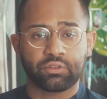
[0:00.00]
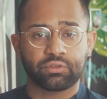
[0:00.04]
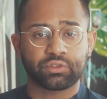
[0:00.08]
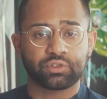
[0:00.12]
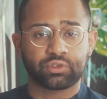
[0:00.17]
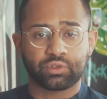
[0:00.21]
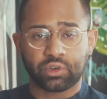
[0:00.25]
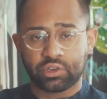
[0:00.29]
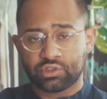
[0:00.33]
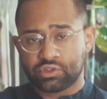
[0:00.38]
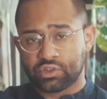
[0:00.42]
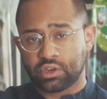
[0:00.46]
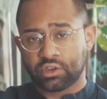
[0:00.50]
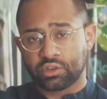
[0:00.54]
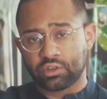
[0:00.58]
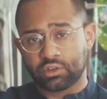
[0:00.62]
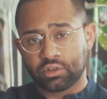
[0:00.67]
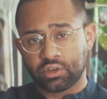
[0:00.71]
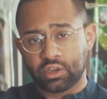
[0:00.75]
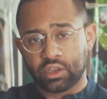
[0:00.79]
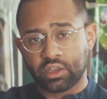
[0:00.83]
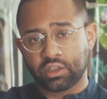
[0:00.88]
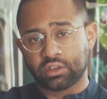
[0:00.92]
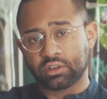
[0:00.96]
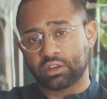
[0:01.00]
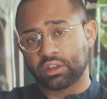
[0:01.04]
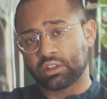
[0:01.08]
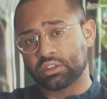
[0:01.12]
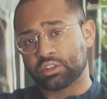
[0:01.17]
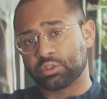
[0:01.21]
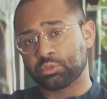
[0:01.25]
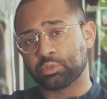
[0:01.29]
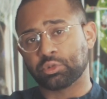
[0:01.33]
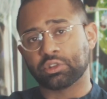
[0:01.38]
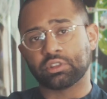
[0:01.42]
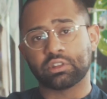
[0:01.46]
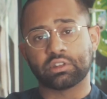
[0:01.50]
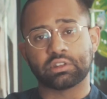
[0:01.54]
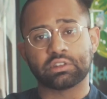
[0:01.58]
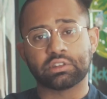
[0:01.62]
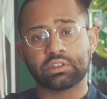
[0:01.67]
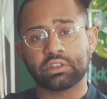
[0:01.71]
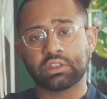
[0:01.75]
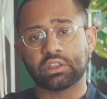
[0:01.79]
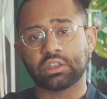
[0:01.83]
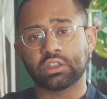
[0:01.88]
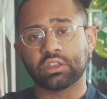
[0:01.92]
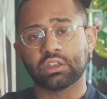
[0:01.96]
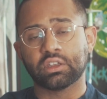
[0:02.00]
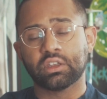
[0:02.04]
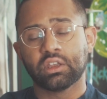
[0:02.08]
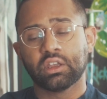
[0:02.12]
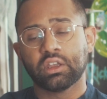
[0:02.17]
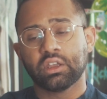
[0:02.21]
stretch out your hand, and split the sea,